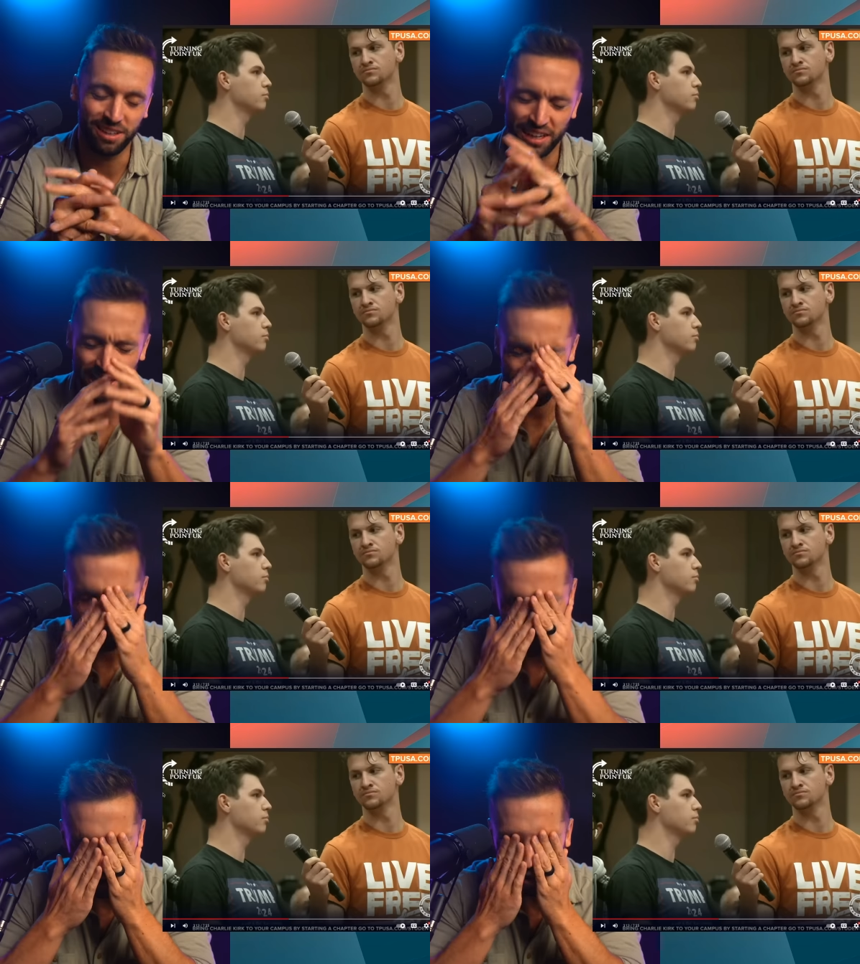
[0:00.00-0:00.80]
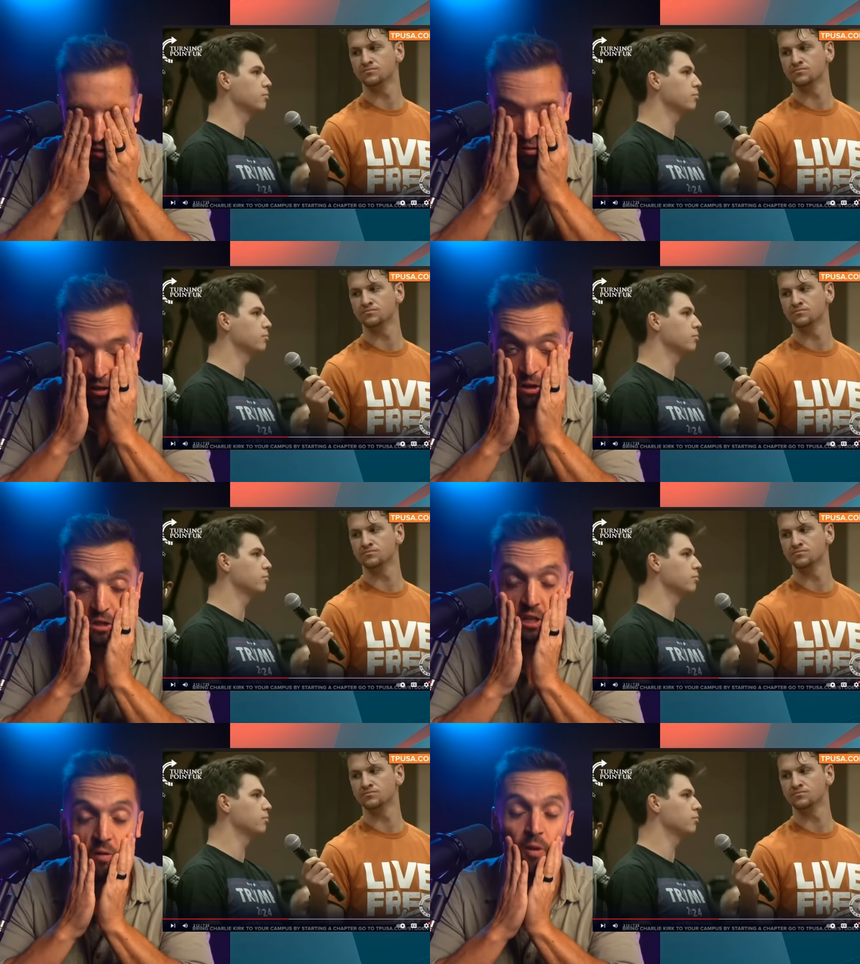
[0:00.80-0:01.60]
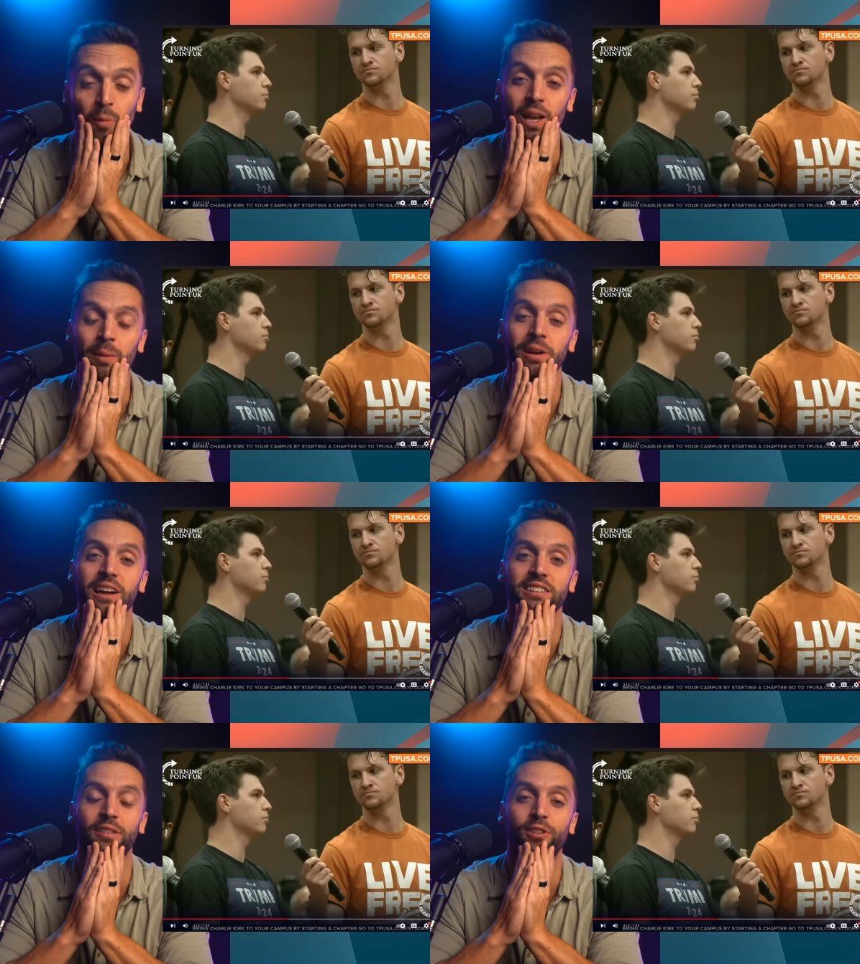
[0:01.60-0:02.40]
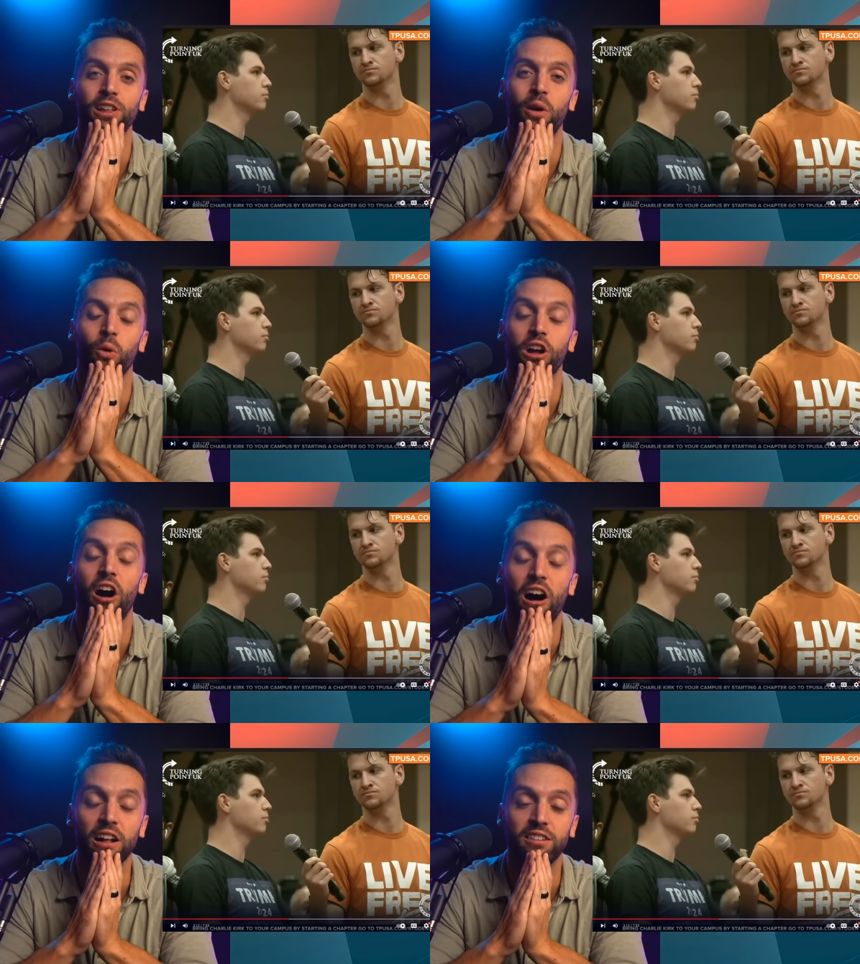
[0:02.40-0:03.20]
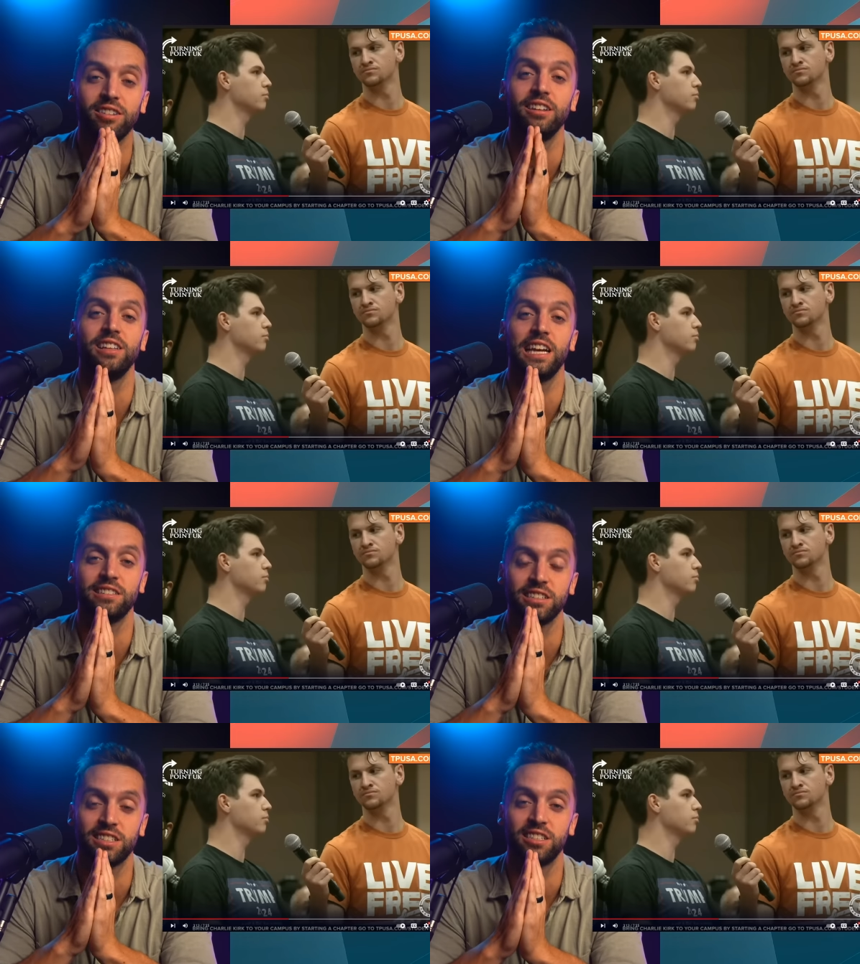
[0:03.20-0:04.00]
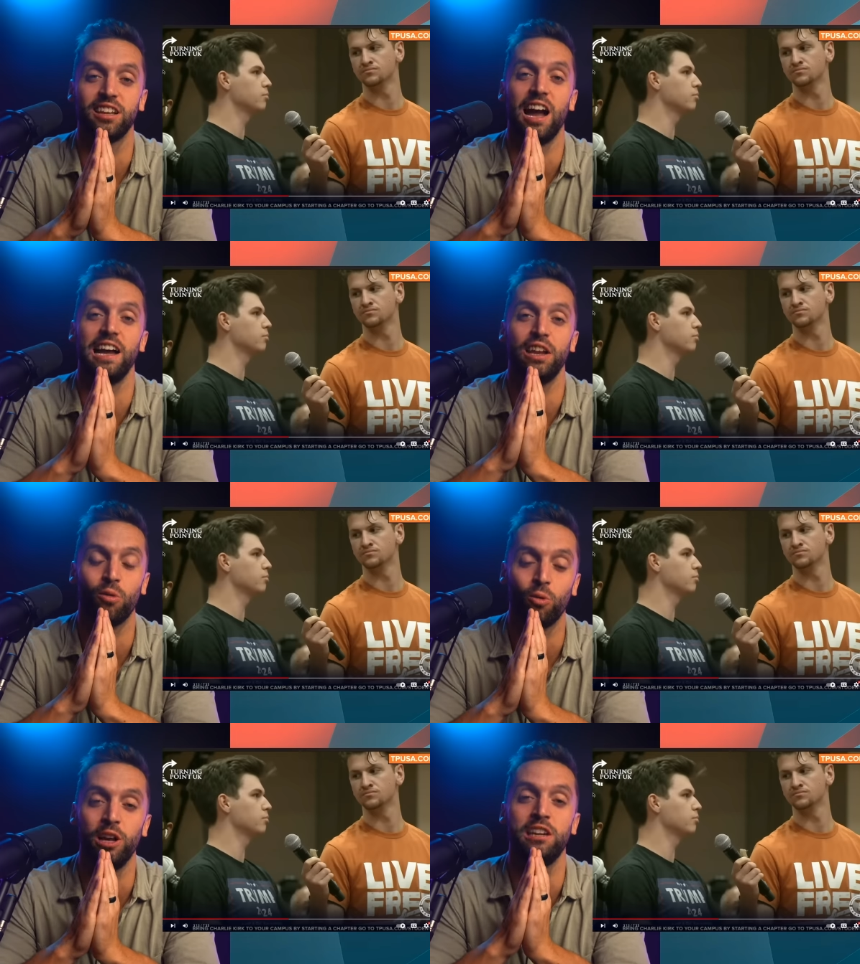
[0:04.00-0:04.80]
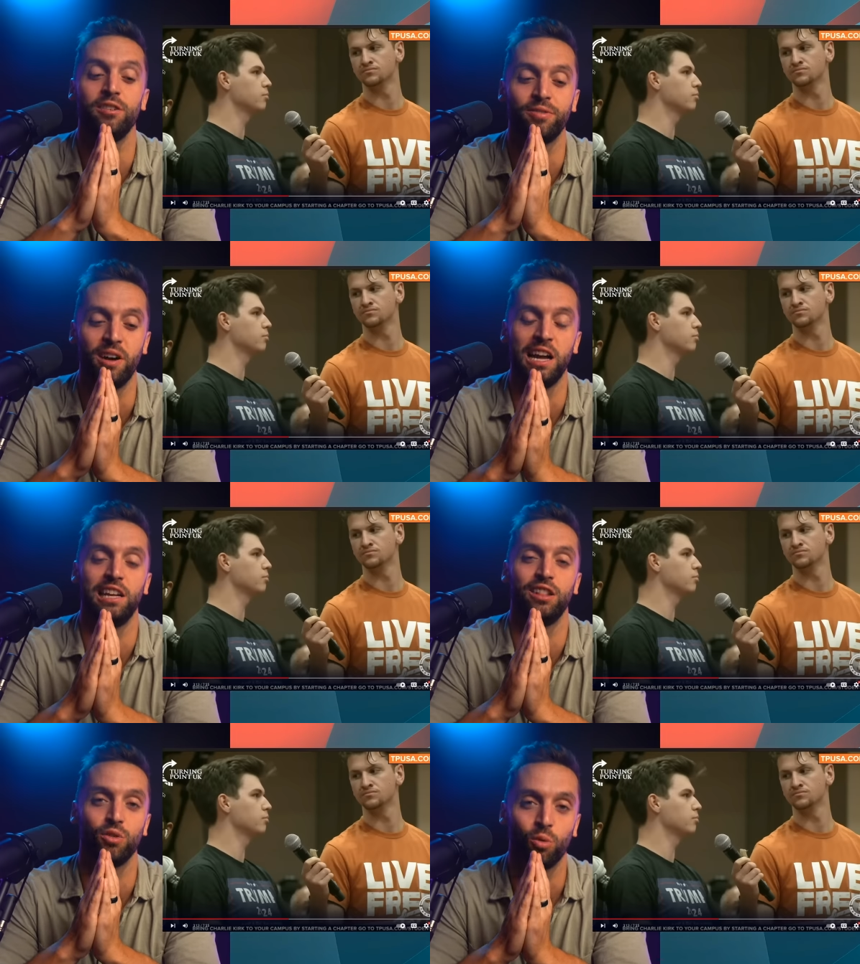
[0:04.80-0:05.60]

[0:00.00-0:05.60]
Speaker 1: it gets so confusing for me, because I feel like we're constantly as a society redefining the